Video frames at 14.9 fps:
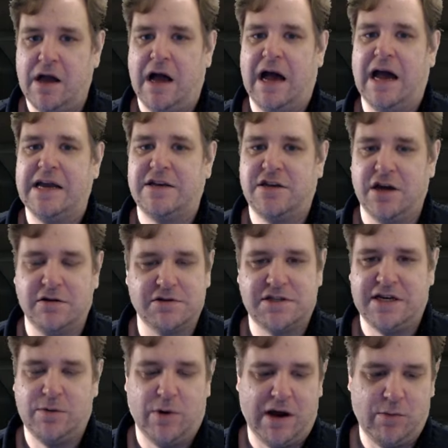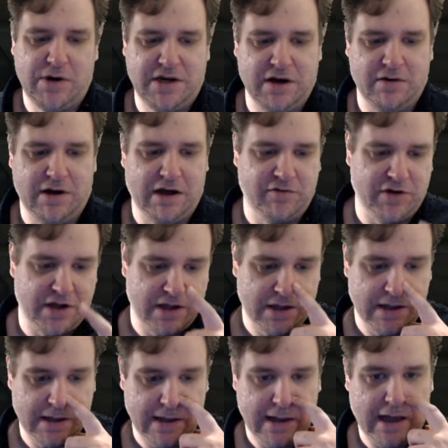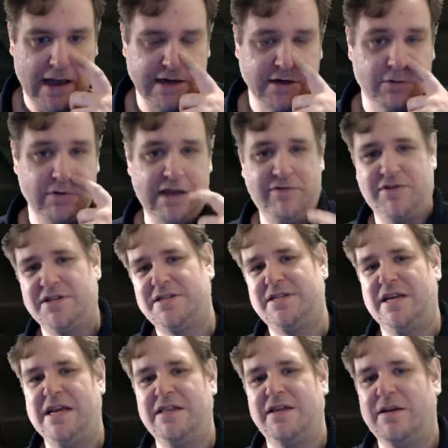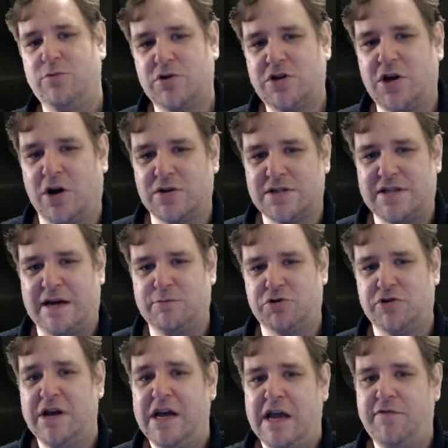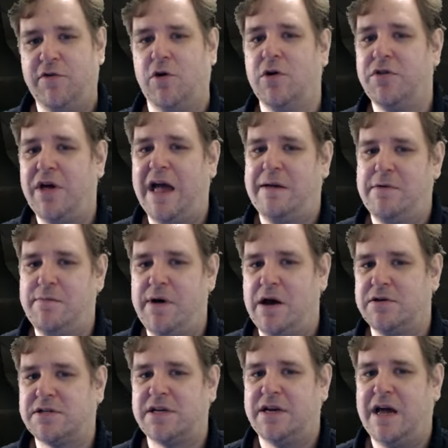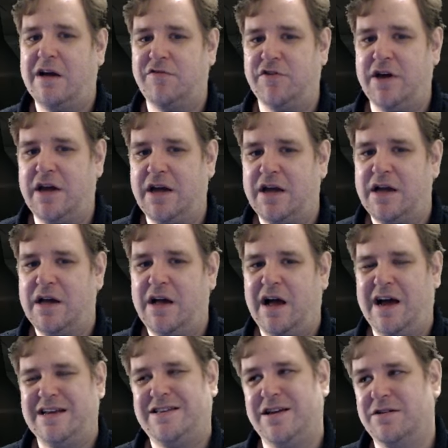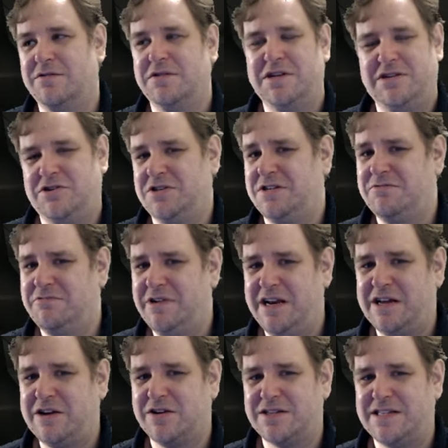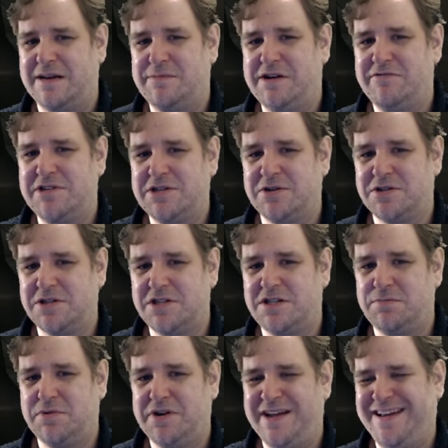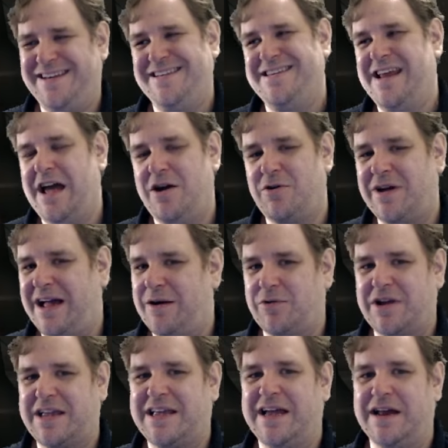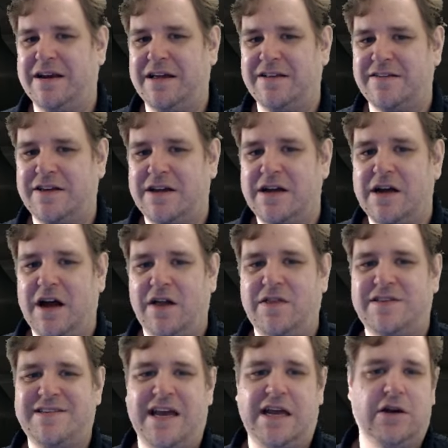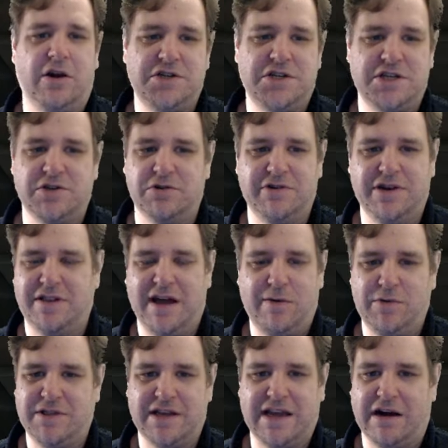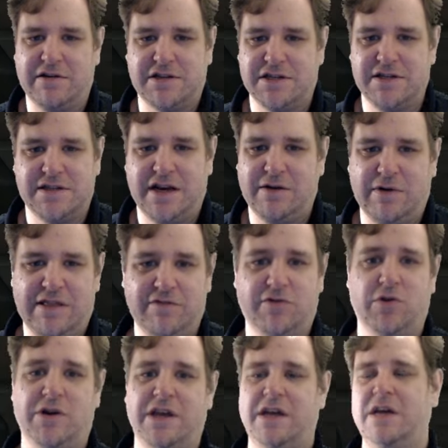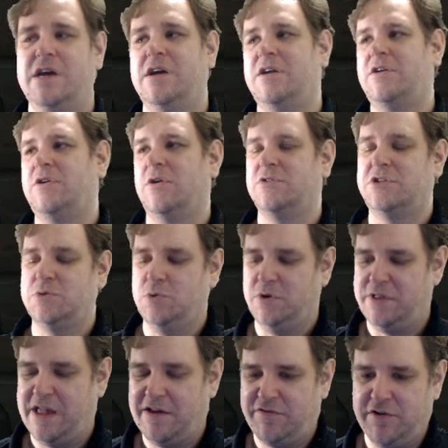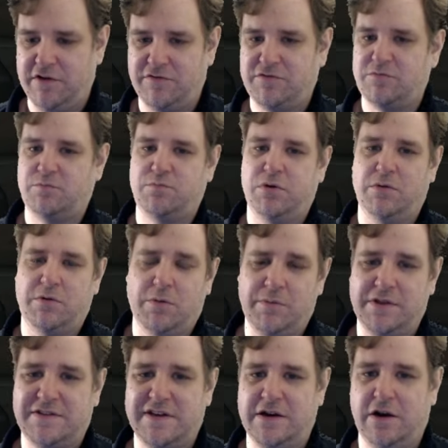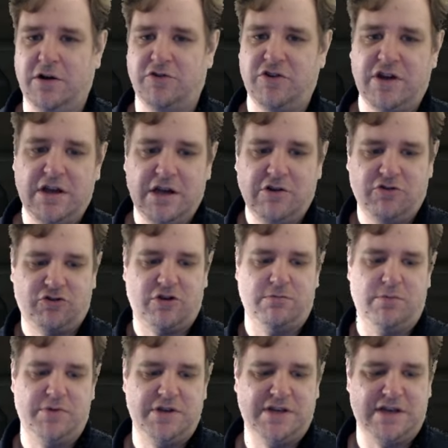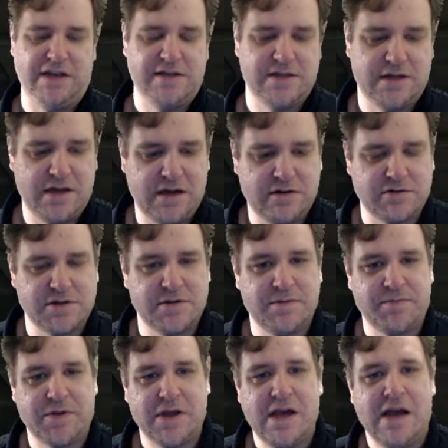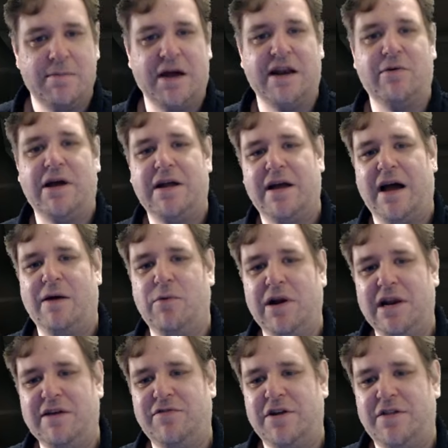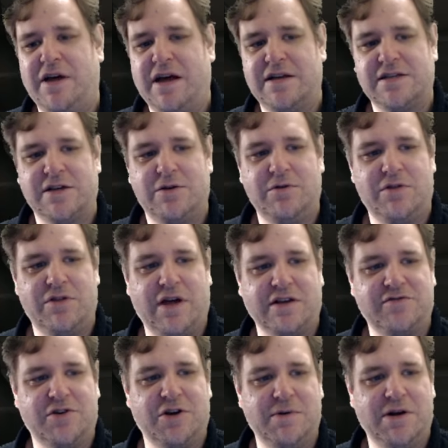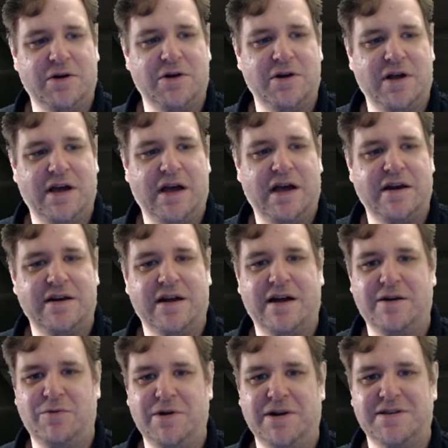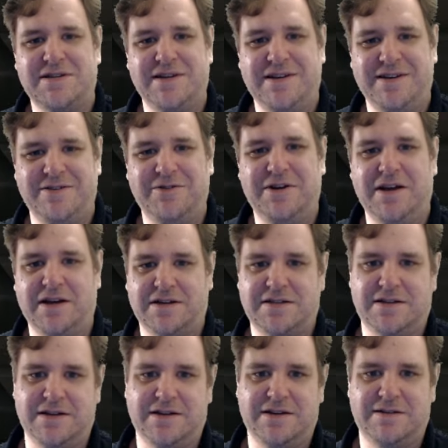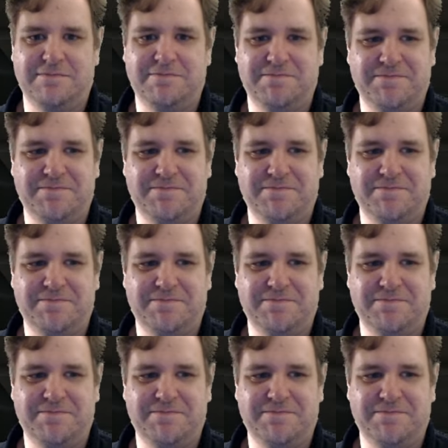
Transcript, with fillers: I don't see why we don't have it. I don't even see that it would cost that much. If other MMOs can have it, I don't. Does it really cost that many resources to put it in? No. How can it? And the technology is already there with the garrisons anyway. They've already gone to all the effort of come up with the technology. Just come up with a decent house. But anyway, I will leave it at there. So thanks for coming all, and I will see you next time.